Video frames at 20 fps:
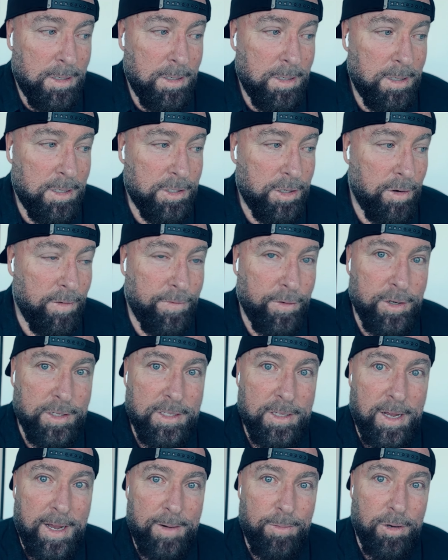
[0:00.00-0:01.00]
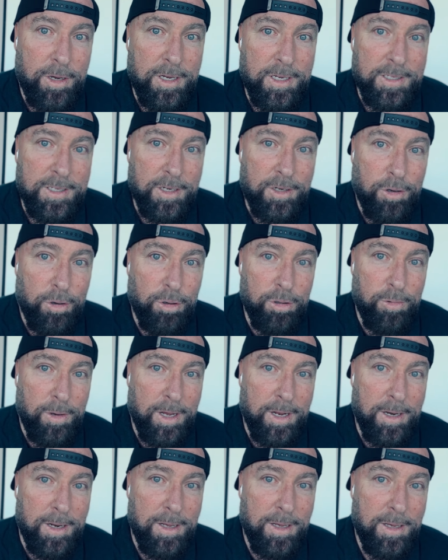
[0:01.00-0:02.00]
So first night was a cold
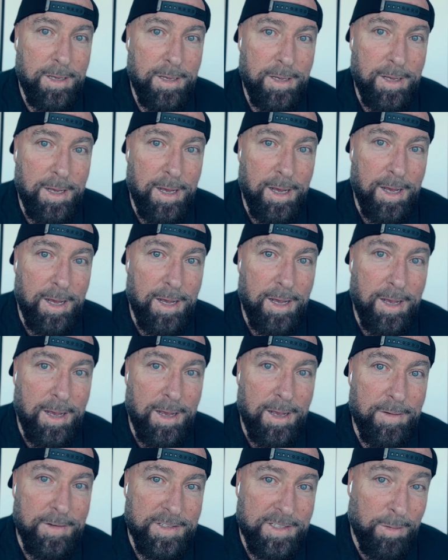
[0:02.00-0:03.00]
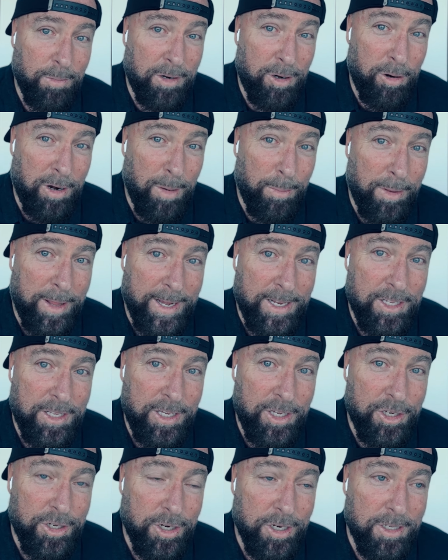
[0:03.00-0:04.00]
one. Uh, for someone who had a black
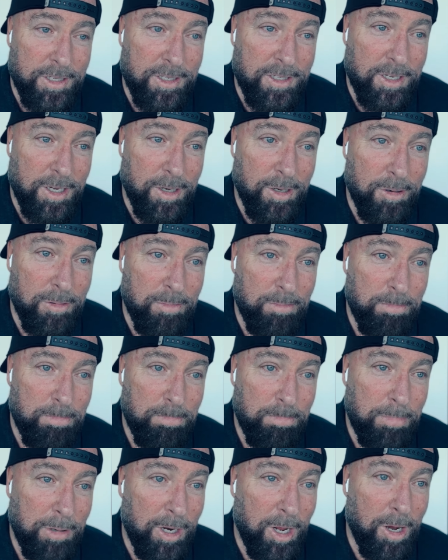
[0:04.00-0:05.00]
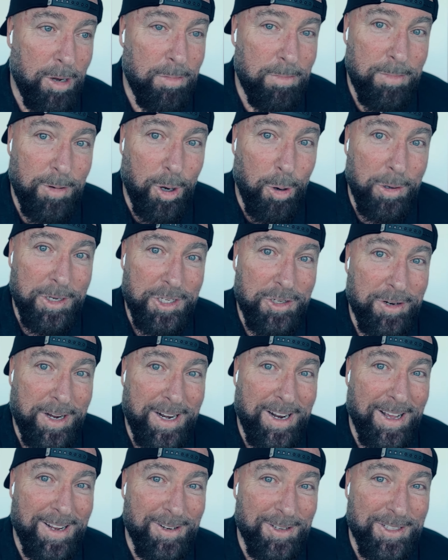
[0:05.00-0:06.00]
t-shirt, so, you know, always
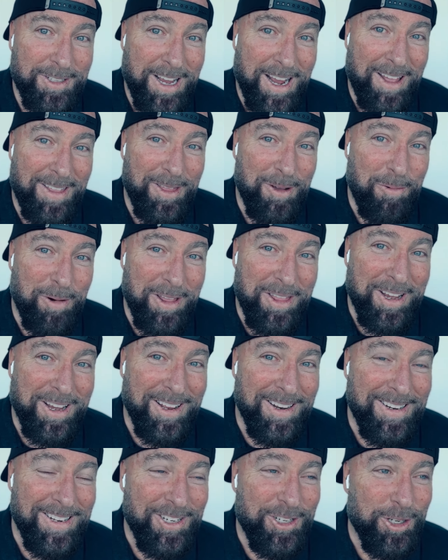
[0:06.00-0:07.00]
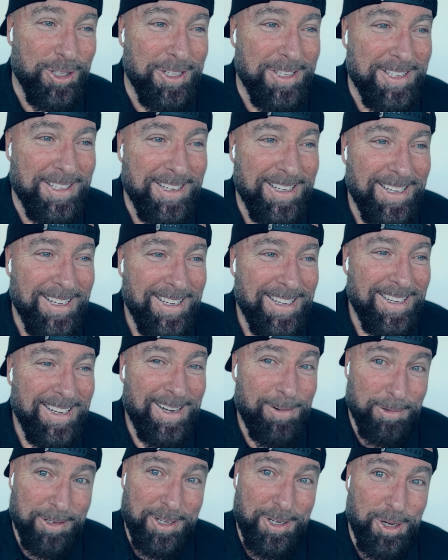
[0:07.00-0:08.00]
try to understand the weather conditions.
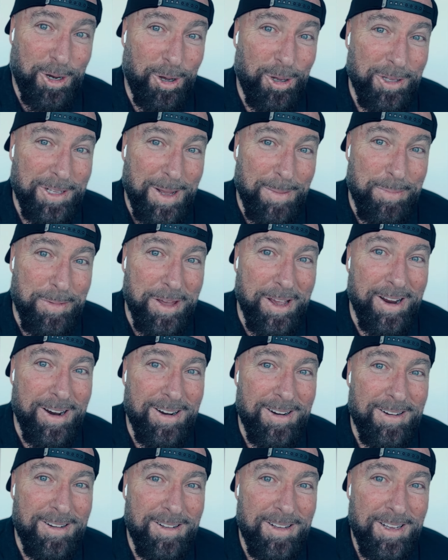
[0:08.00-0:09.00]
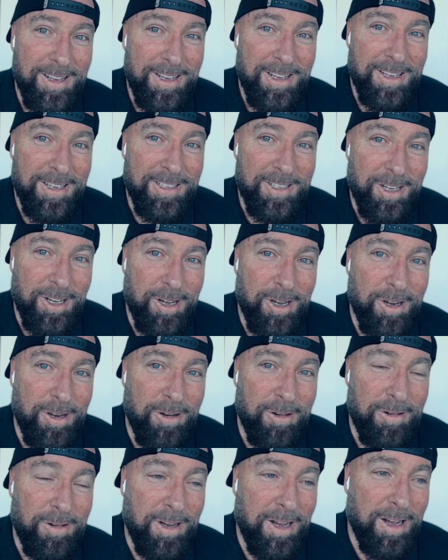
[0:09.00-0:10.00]
It was cold up there.
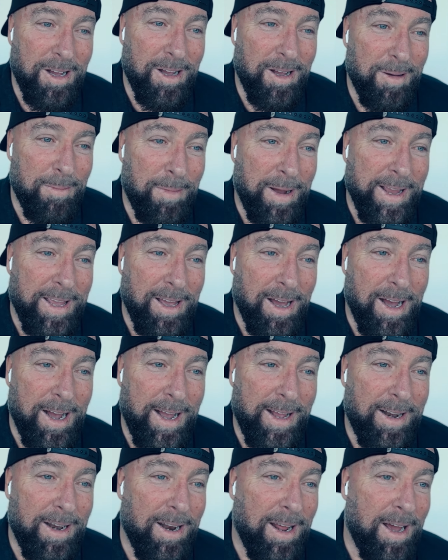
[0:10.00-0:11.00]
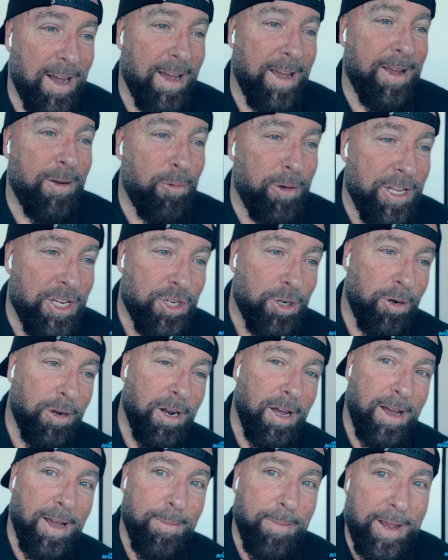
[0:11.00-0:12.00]
So uh, my guide and I, Güicho
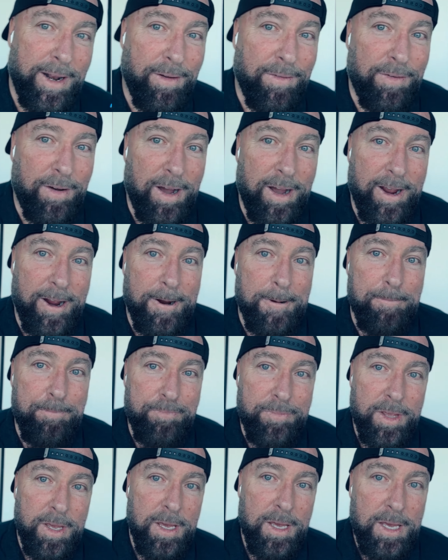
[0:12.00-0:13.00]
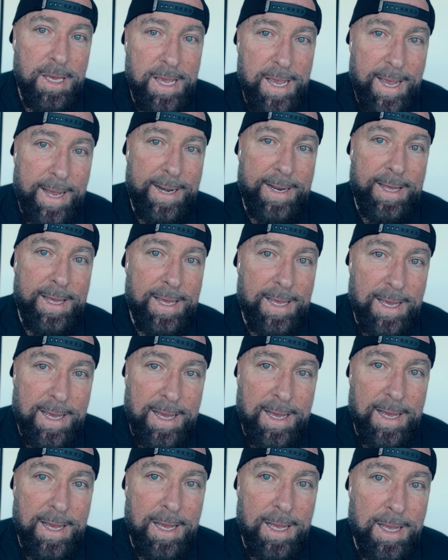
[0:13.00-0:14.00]
and I, made a fire and he
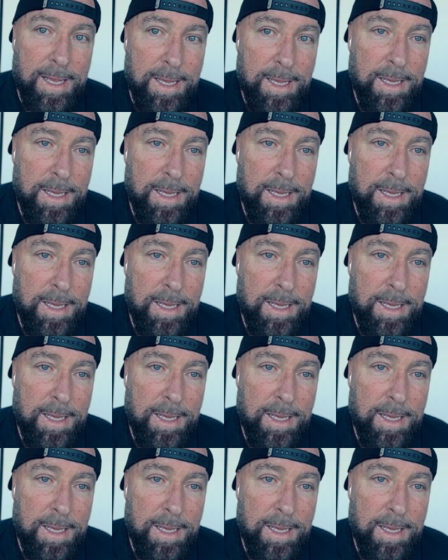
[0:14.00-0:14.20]
uh,